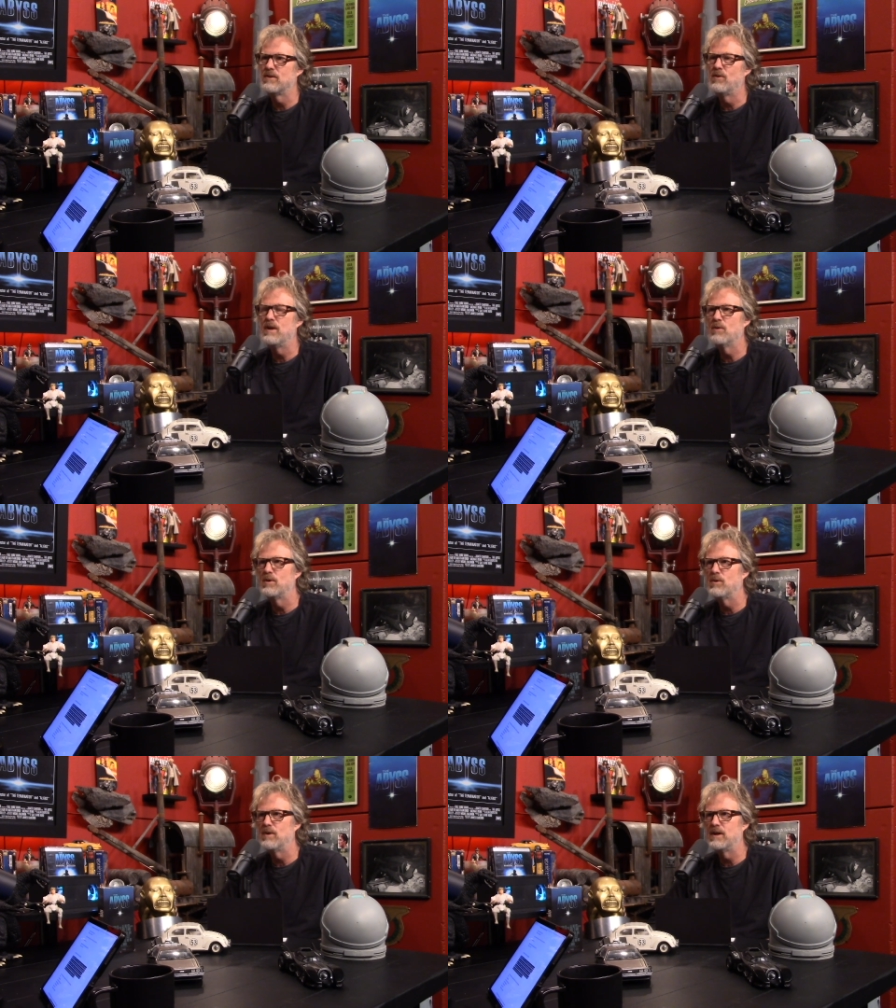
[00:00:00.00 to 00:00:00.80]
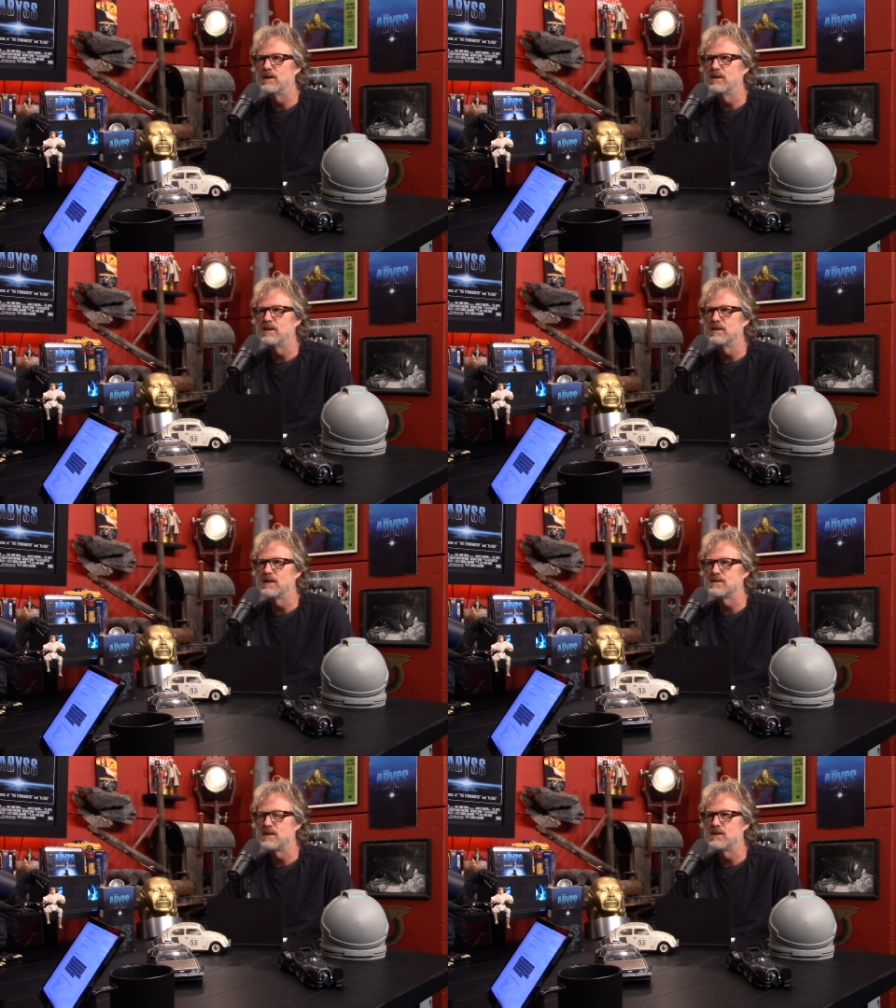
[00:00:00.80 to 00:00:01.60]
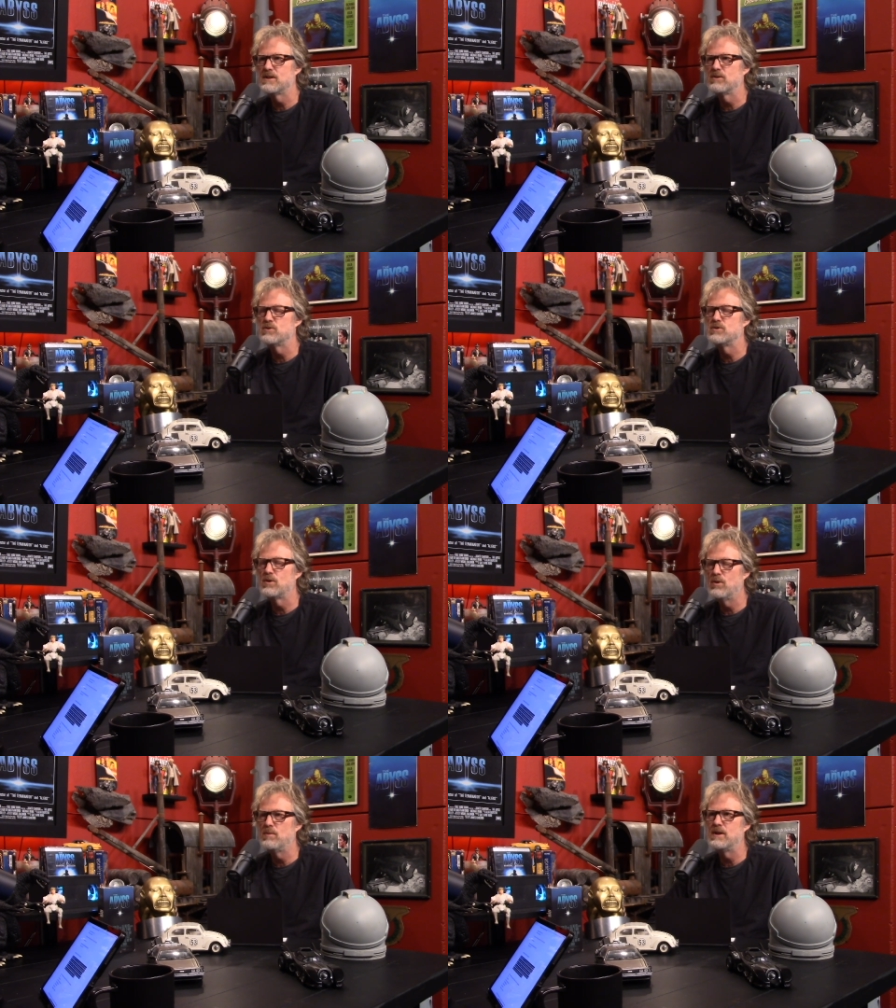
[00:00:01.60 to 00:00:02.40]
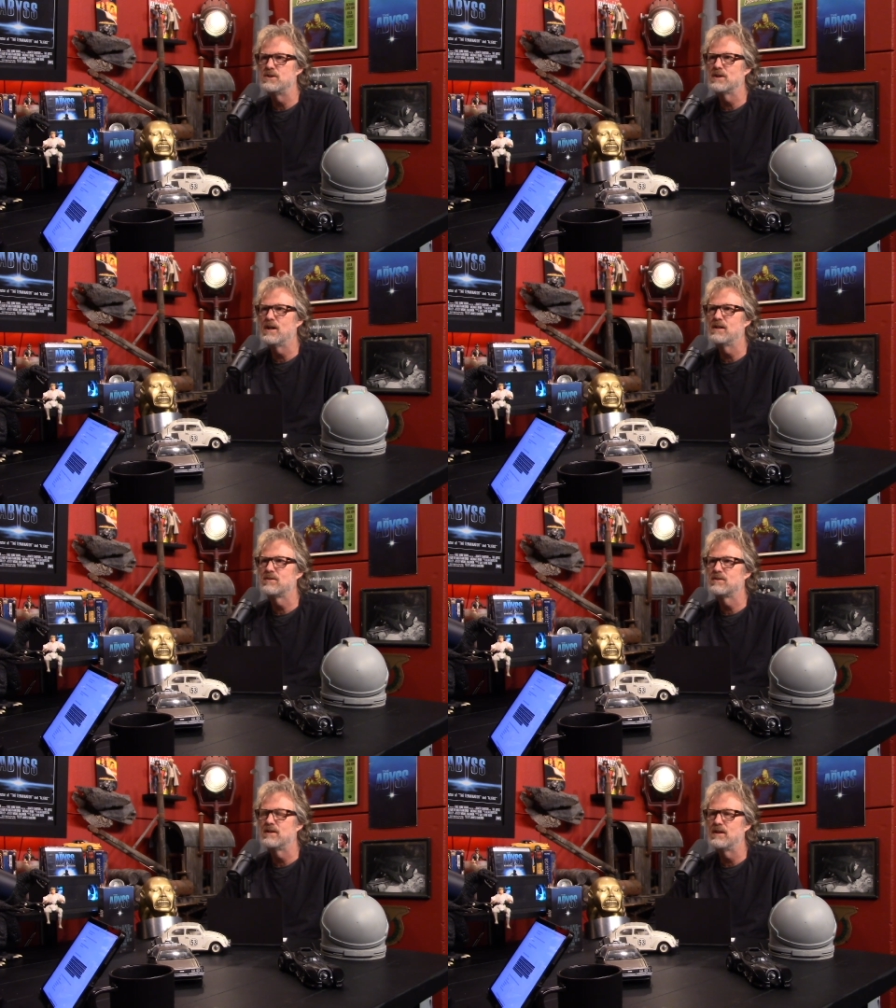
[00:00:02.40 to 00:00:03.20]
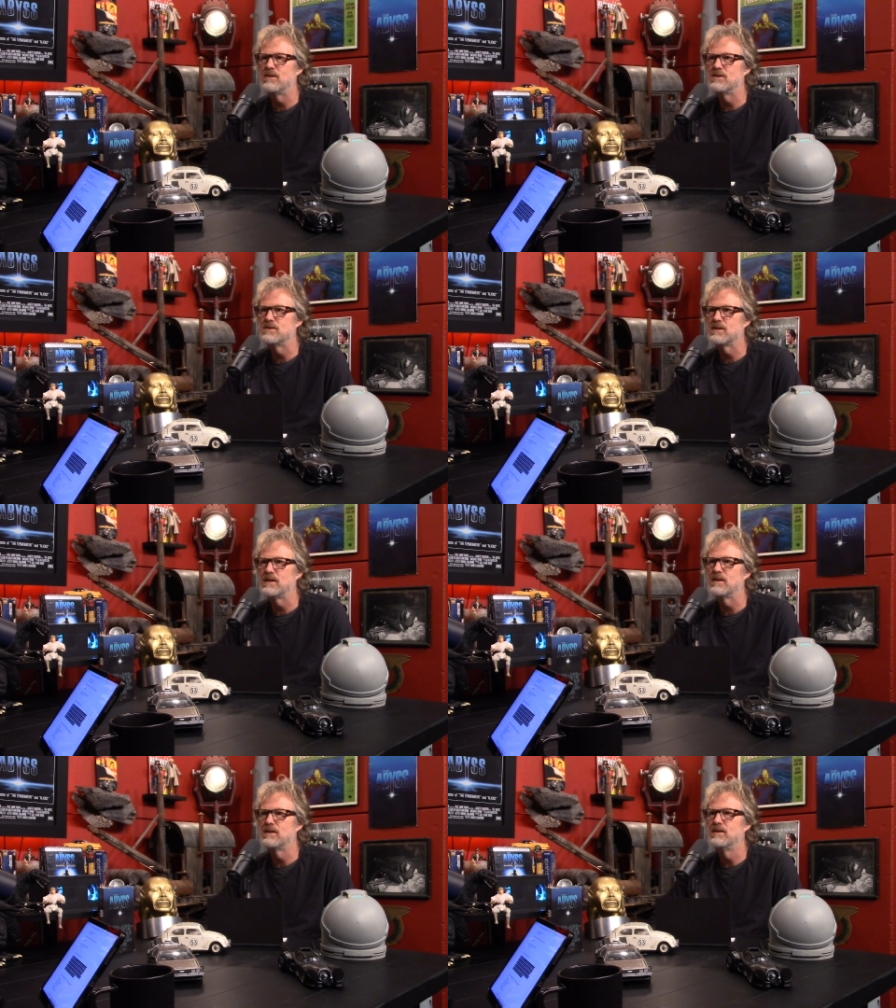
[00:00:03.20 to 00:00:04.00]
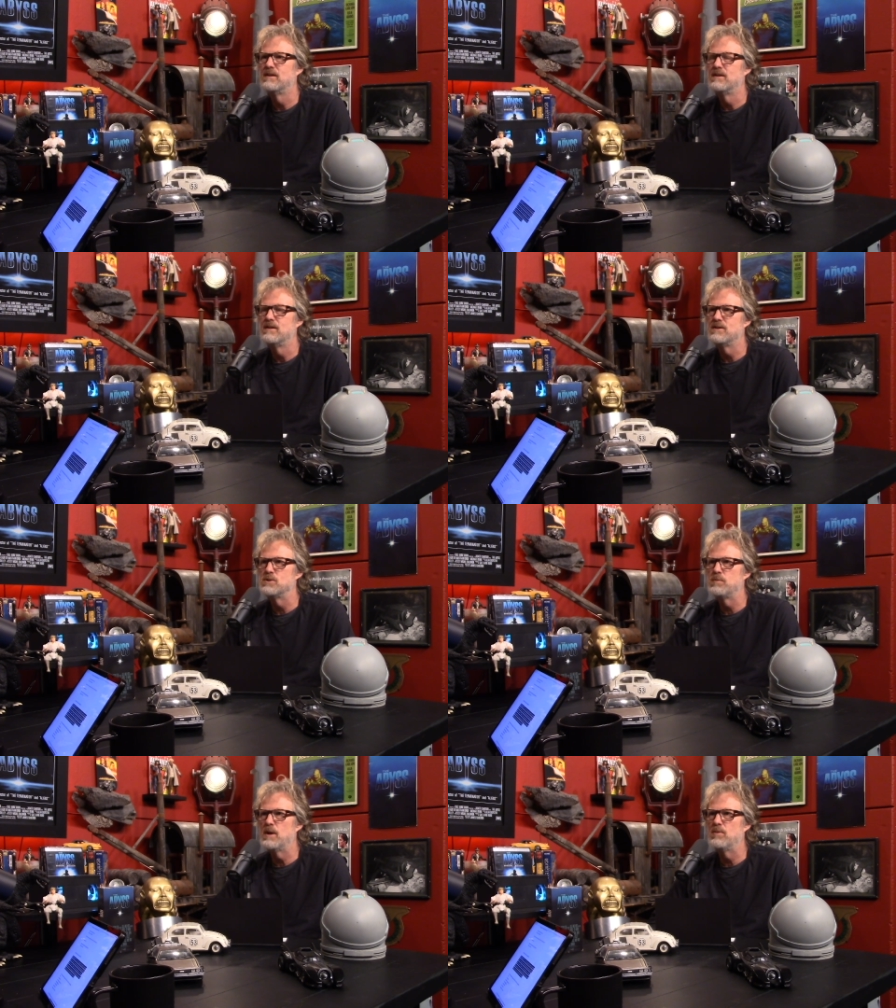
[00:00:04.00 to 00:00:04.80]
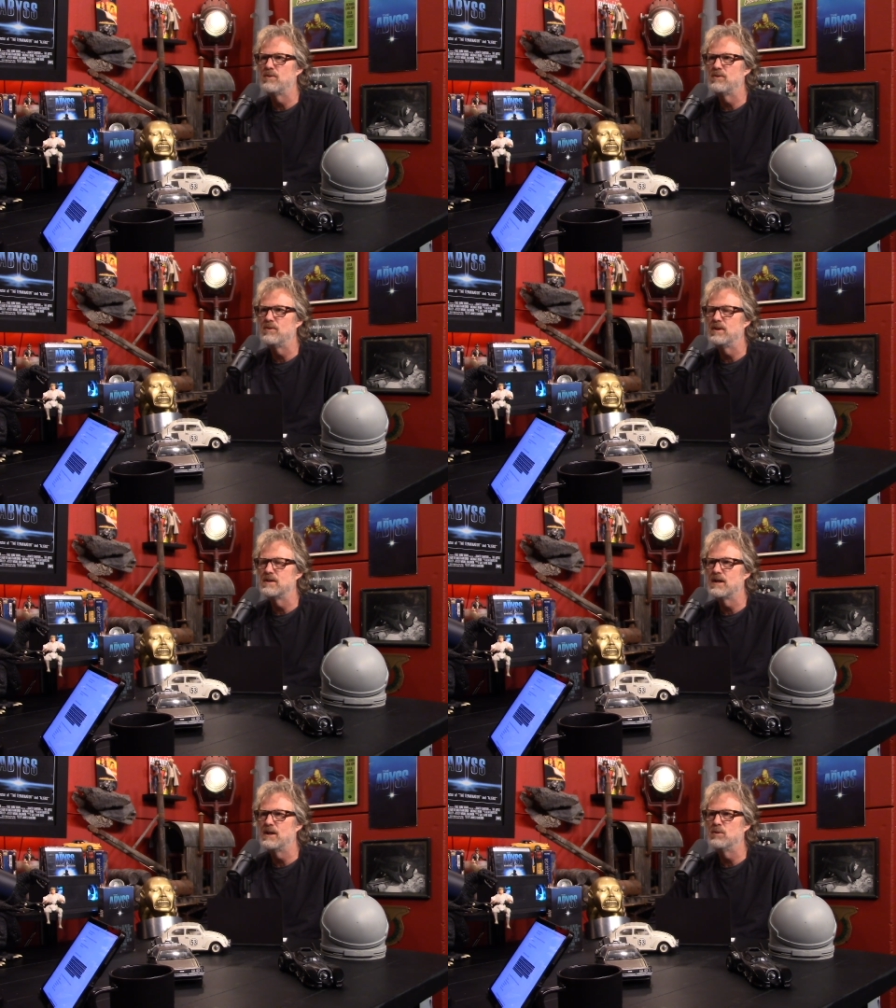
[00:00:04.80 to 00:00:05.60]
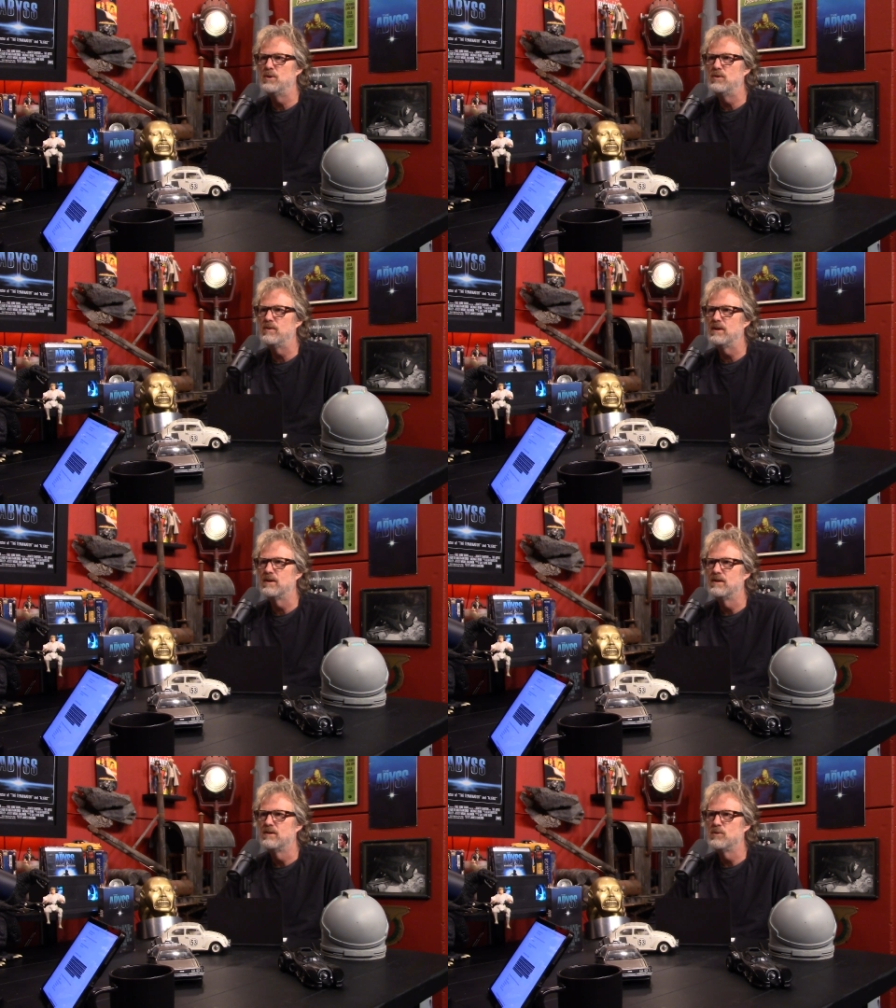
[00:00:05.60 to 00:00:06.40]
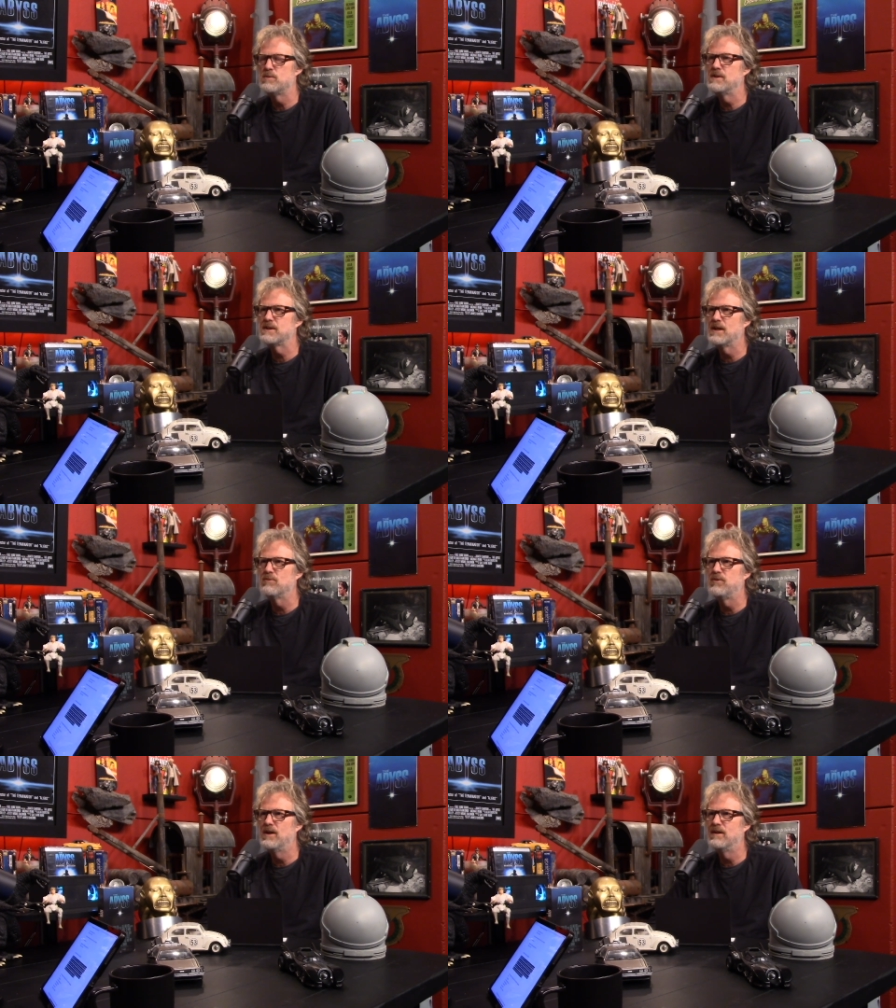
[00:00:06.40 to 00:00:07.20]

Oh, now we're going into that. That's that shot. There's so many shots that are just peppered through the entire movie, which makes it kind of fun.